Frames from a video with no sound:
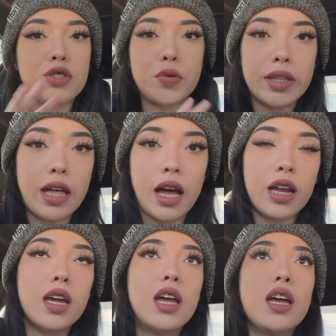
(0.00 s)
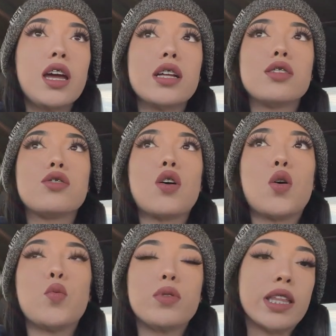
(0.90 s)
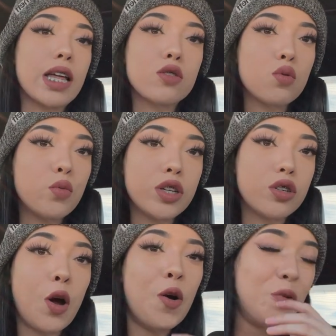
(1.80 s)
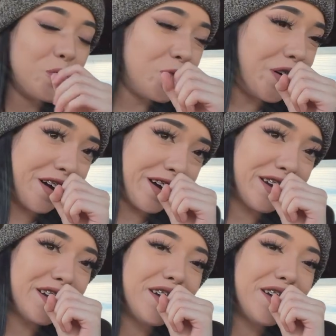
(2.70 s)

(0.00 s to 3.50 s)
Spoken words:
doing that. And so, and that's what we don't want.